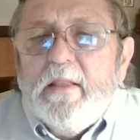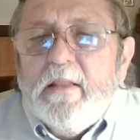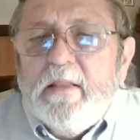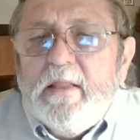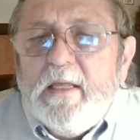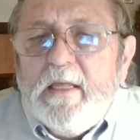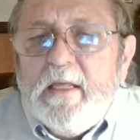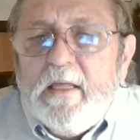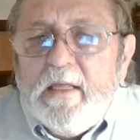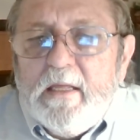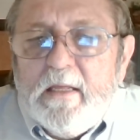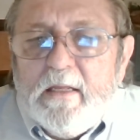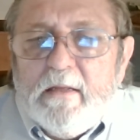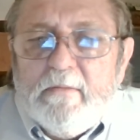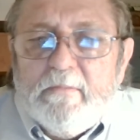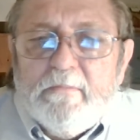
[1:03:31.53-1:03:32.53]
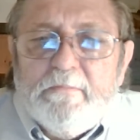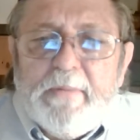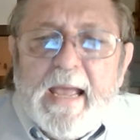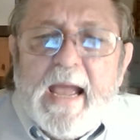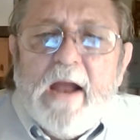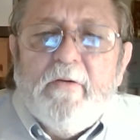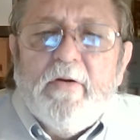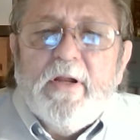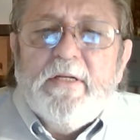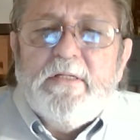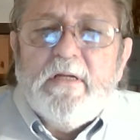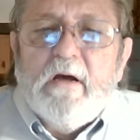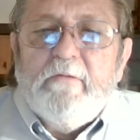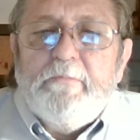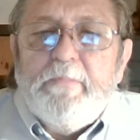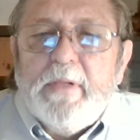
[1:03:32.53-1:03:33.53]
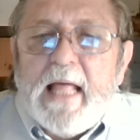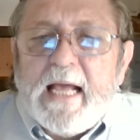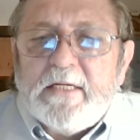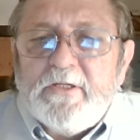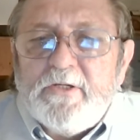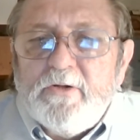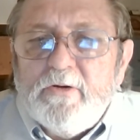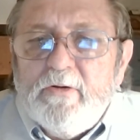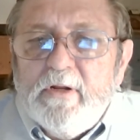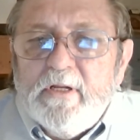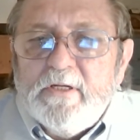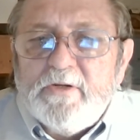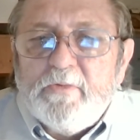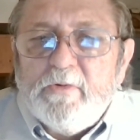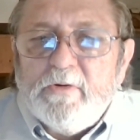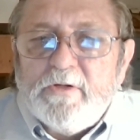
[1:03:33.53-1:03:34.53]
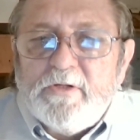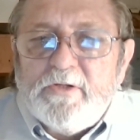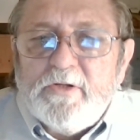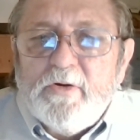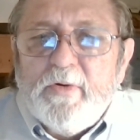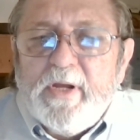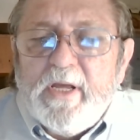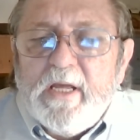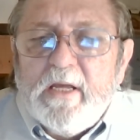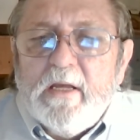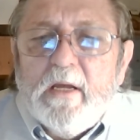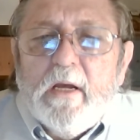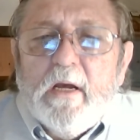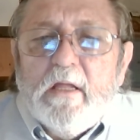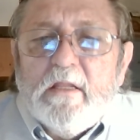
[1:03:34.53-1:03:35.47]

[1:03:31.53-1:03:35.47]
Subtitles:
the parents of black students were suing